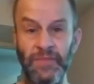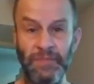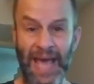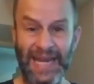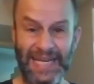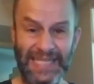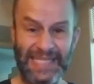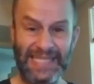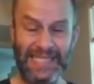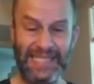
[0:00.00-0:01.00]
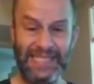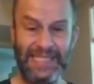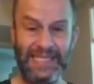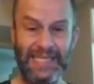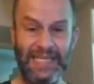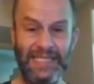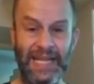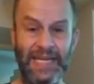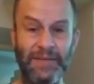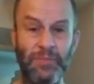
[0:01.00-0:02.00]
badness
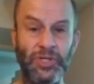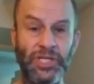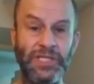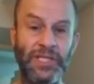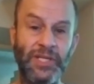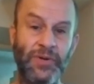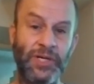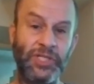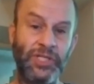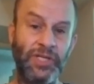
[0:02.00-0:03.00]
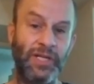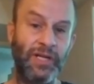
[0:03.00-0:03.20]
tend to push us in the direction